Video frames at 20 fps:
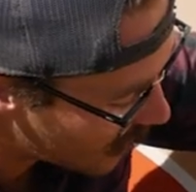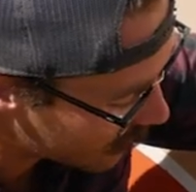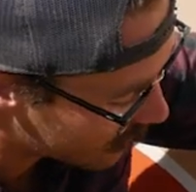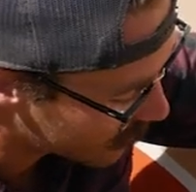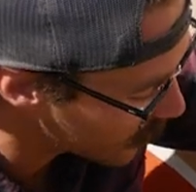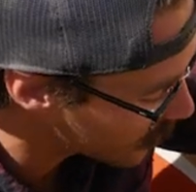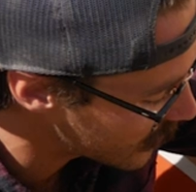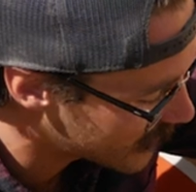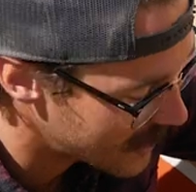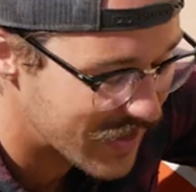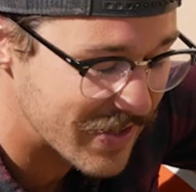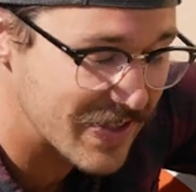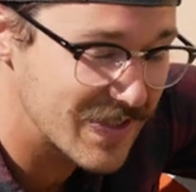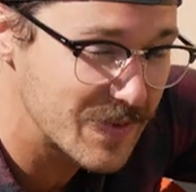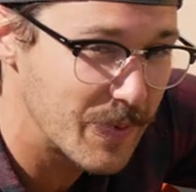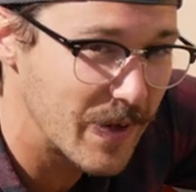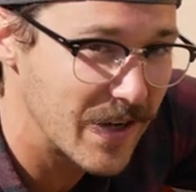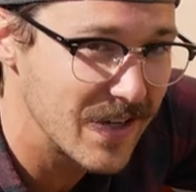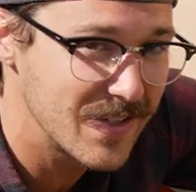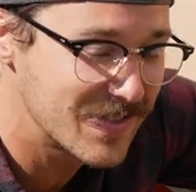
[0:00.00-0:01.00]
off-roading in this
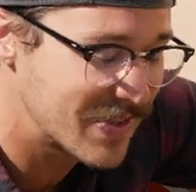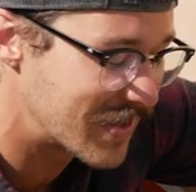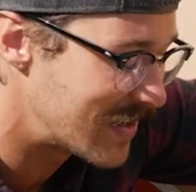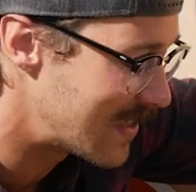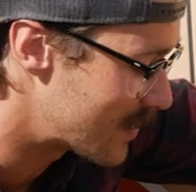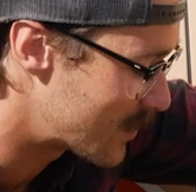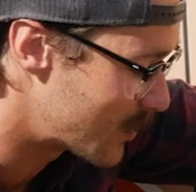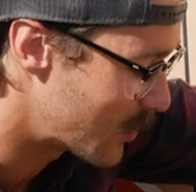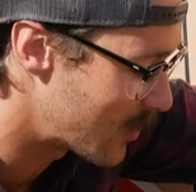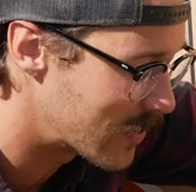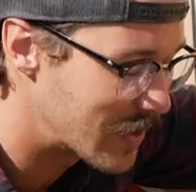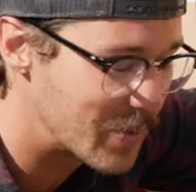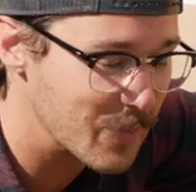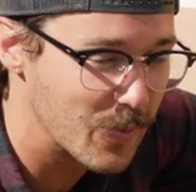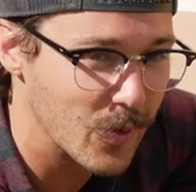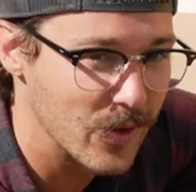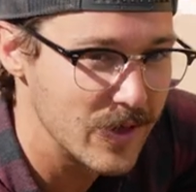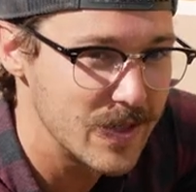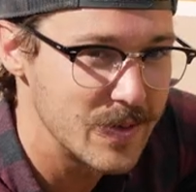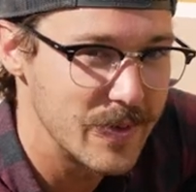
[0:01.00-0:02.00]
bus and it's really
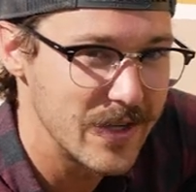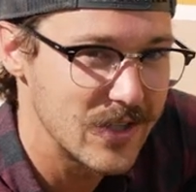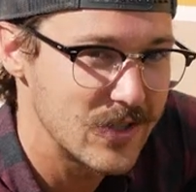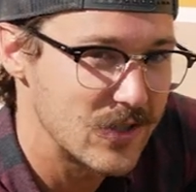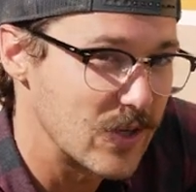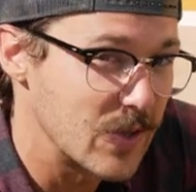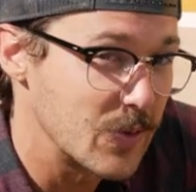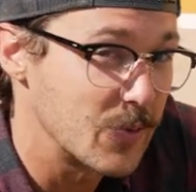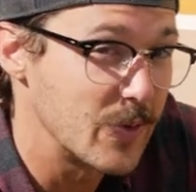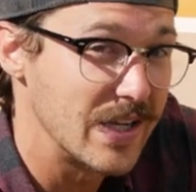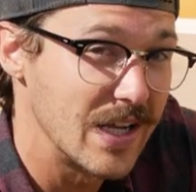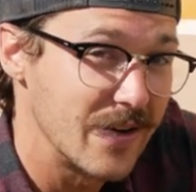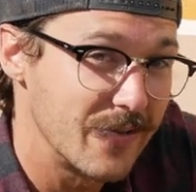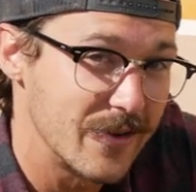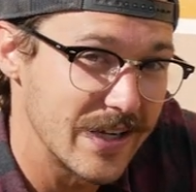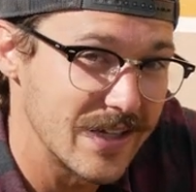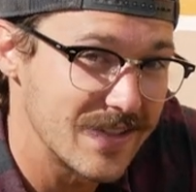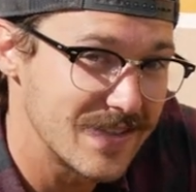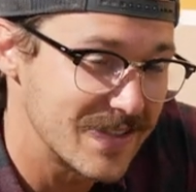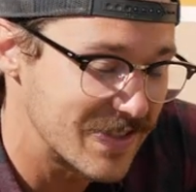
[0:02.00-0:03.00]
important to make sure that we never get